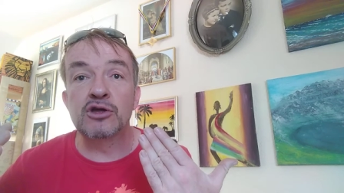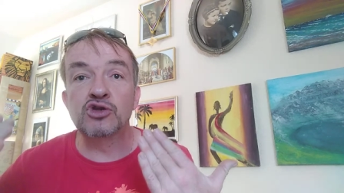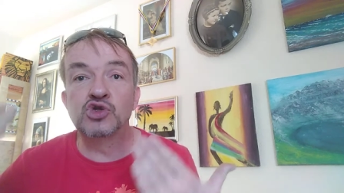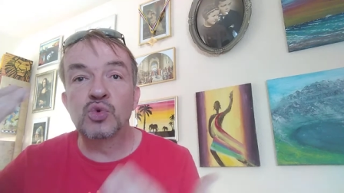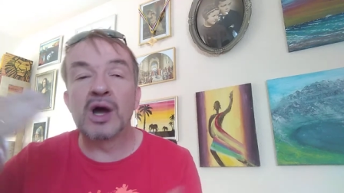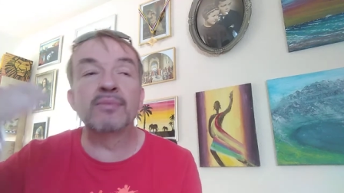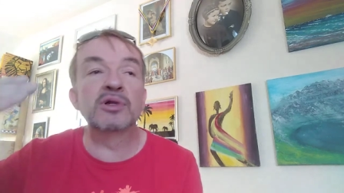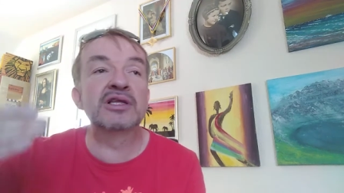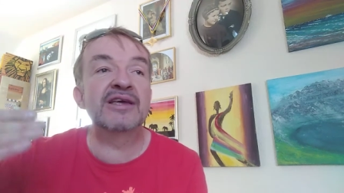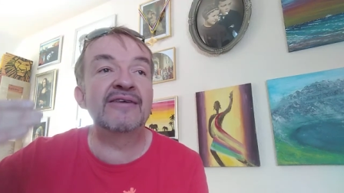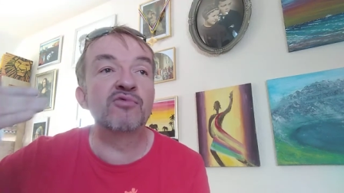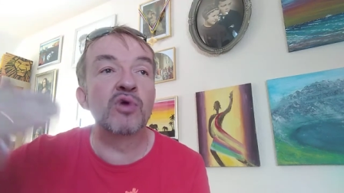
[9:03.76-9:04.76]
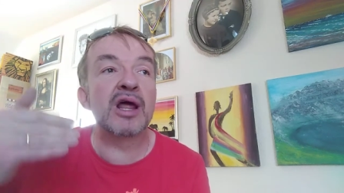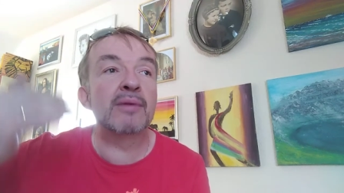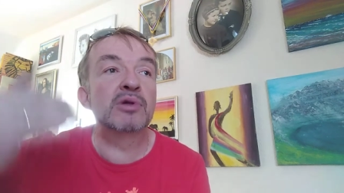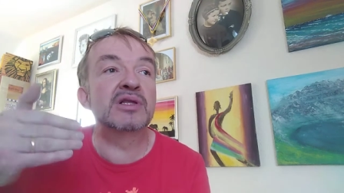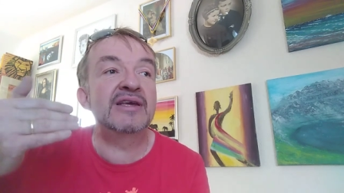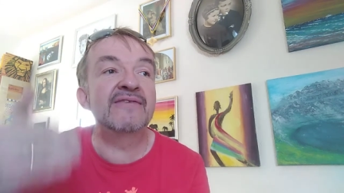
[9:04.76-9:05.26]
do I believe what I
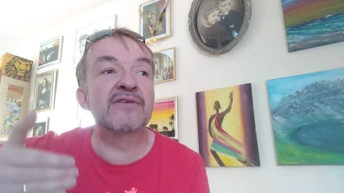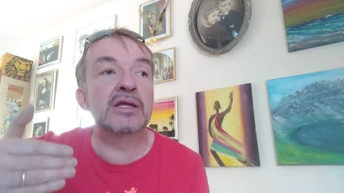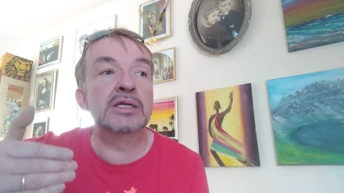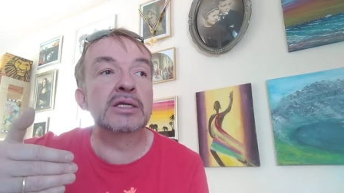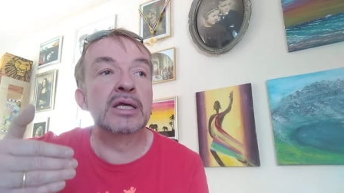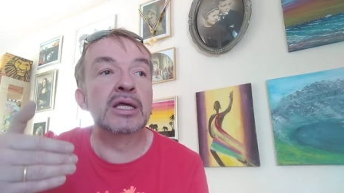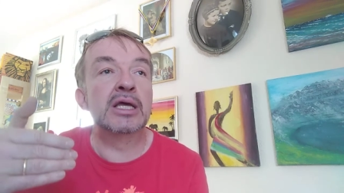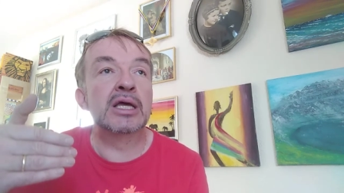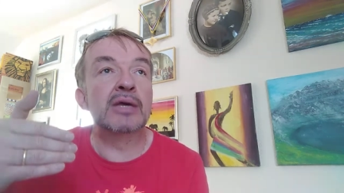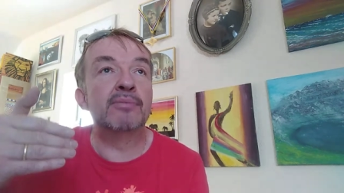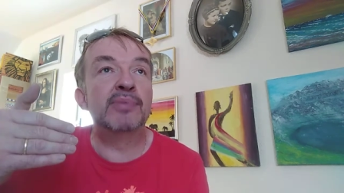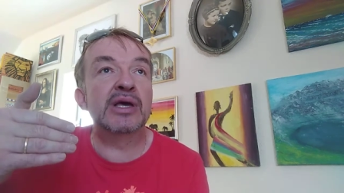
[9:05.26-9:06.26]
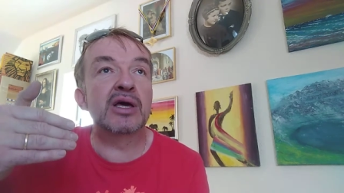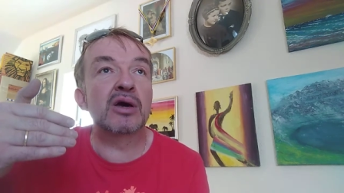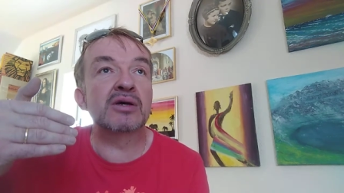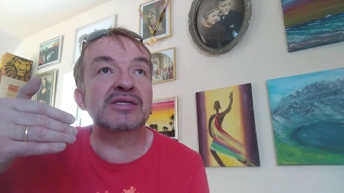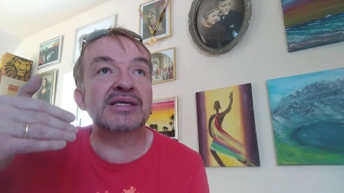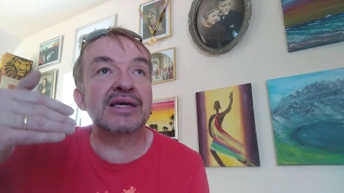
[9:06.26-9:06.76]
believe in
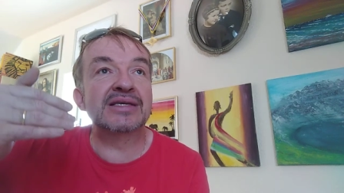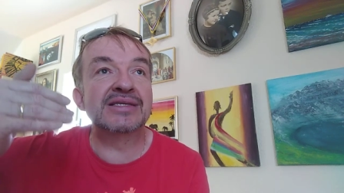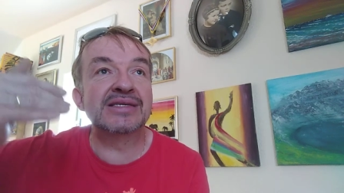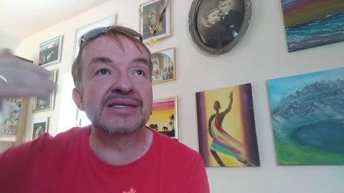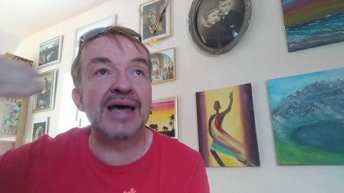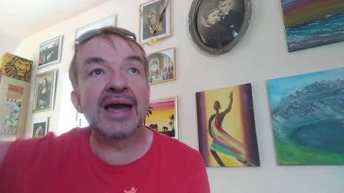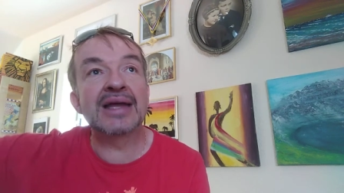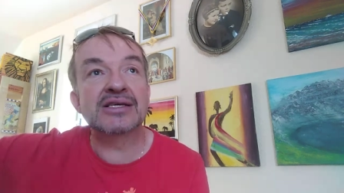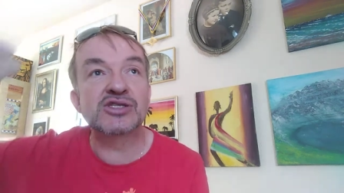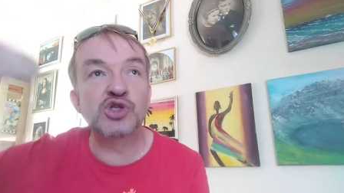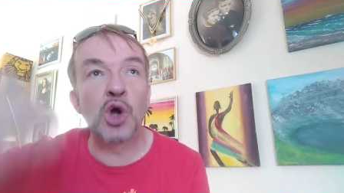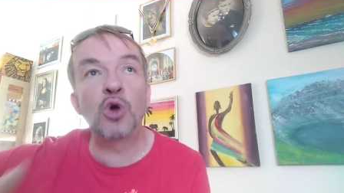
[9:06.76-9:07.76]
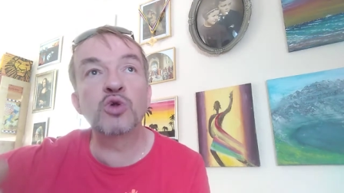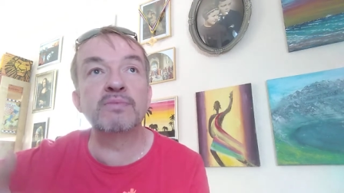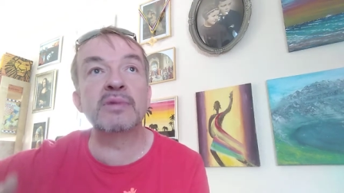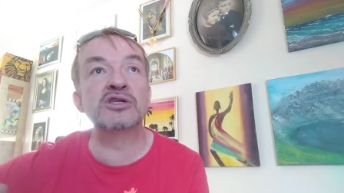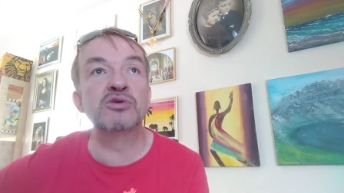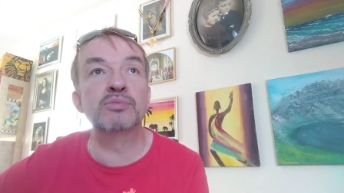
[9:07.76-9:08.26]
because society has told
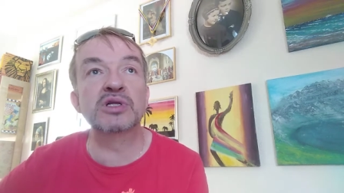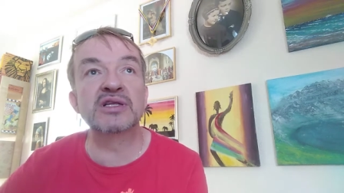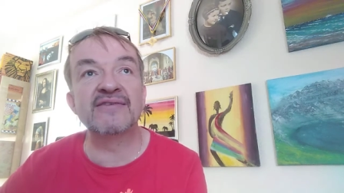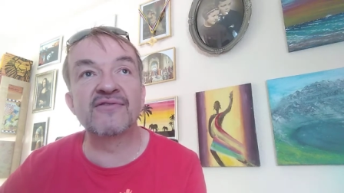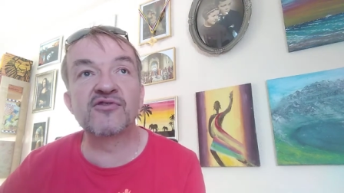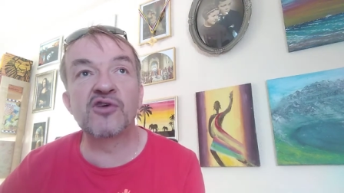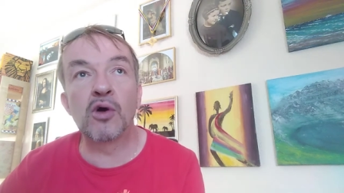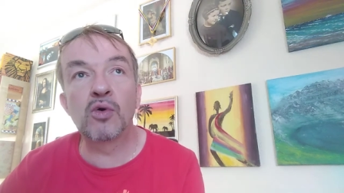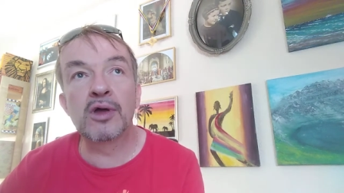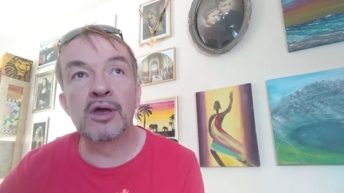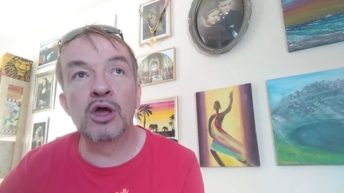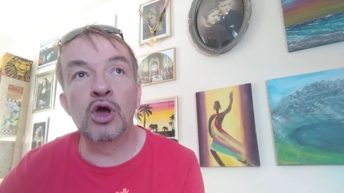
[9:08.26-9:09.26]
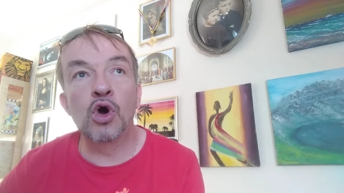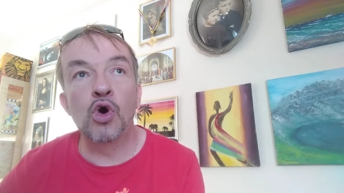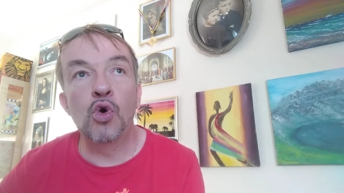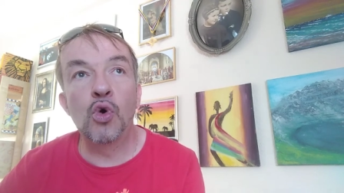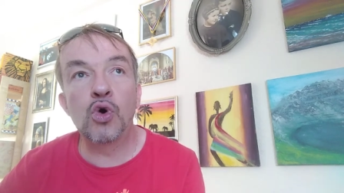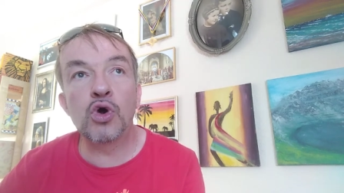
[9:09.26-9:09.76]
me to believe so?
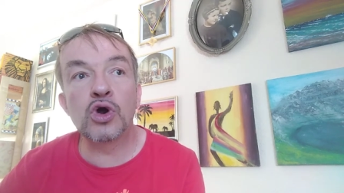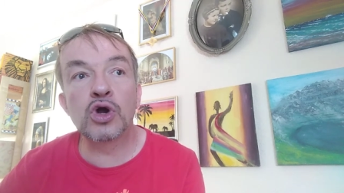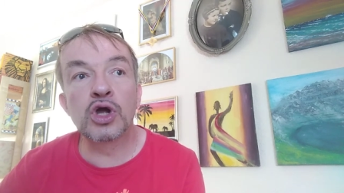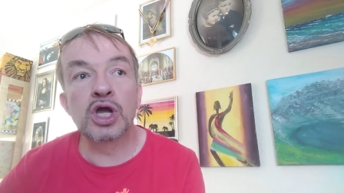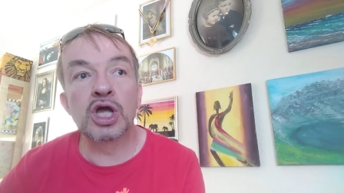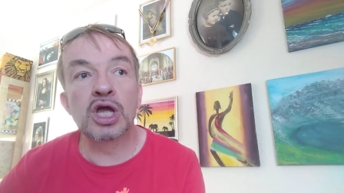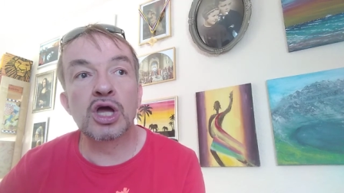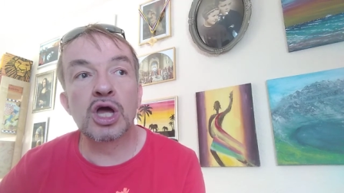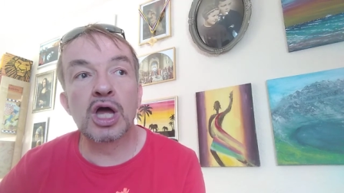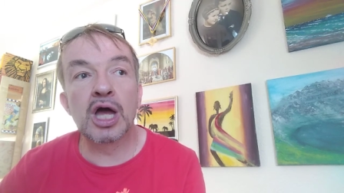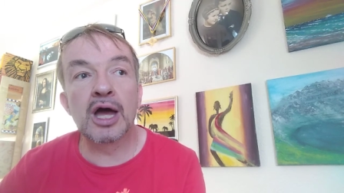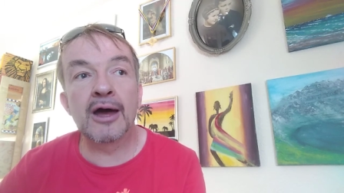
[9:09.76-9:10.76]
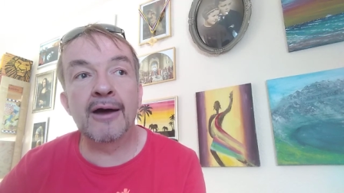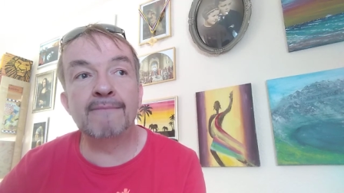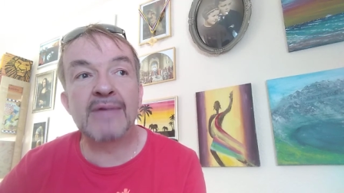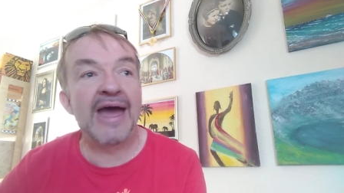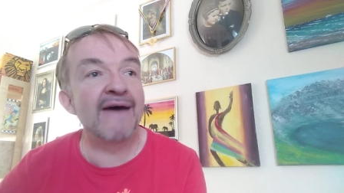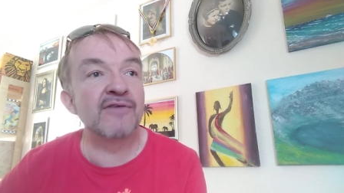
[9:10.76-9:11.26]
Or
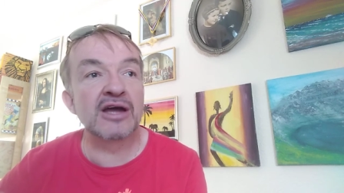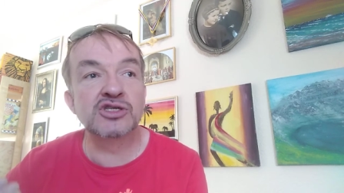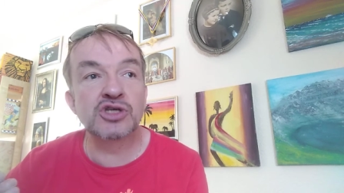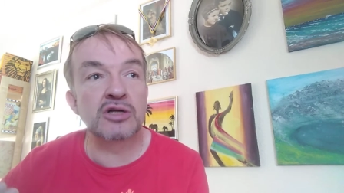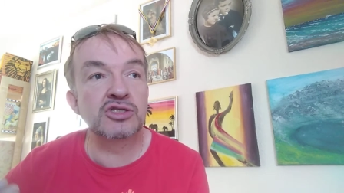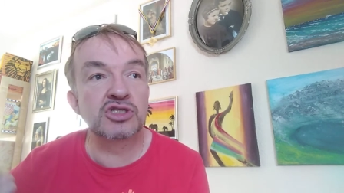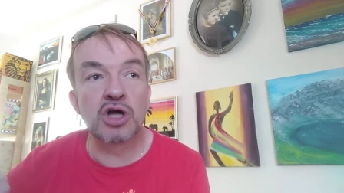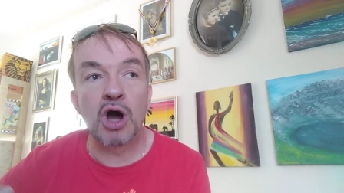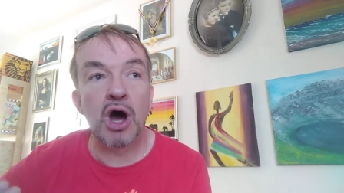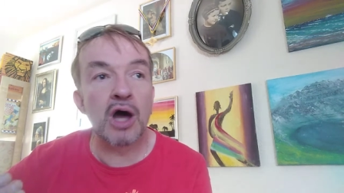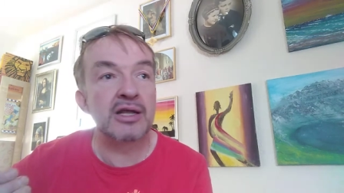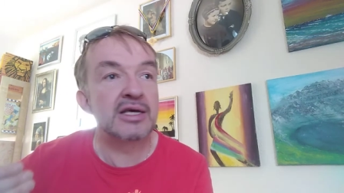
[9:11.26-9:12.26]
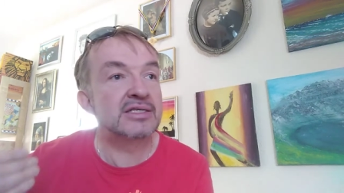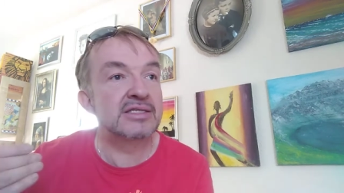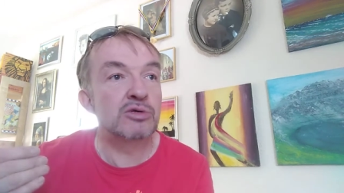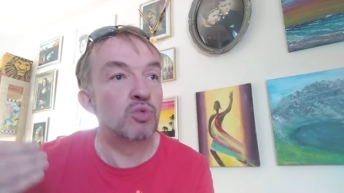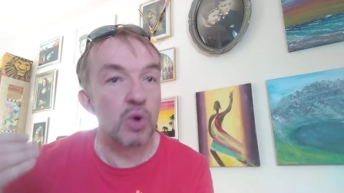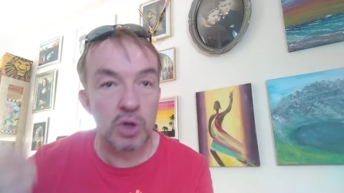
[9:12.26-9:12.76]
um, have I judged God as
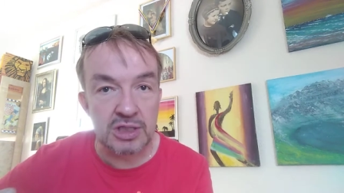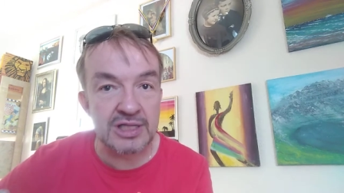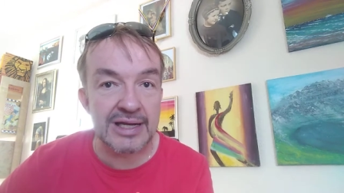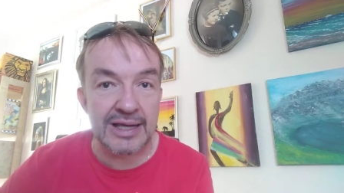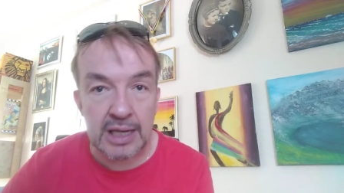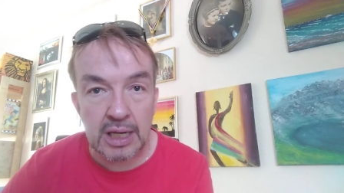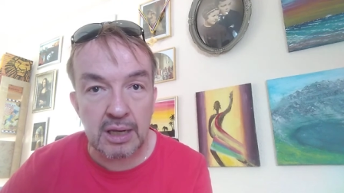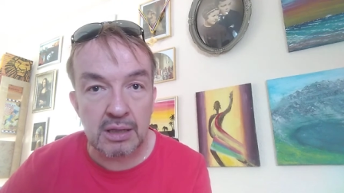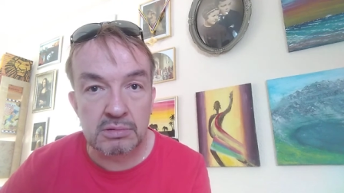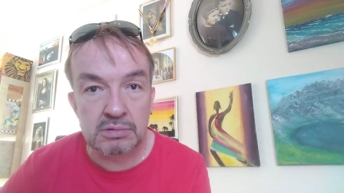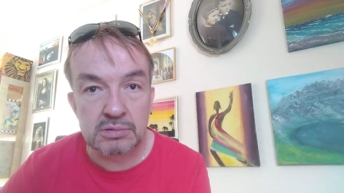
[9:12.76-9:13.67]
a worldly king?